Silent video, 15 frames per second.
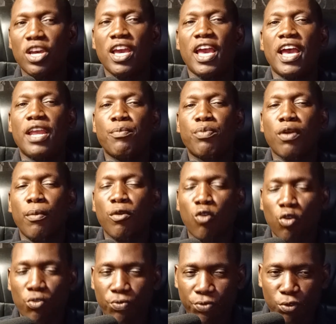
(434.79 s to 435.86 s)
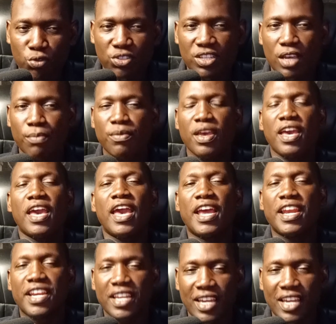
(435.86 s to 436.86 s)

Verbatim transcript: and probably confuse them and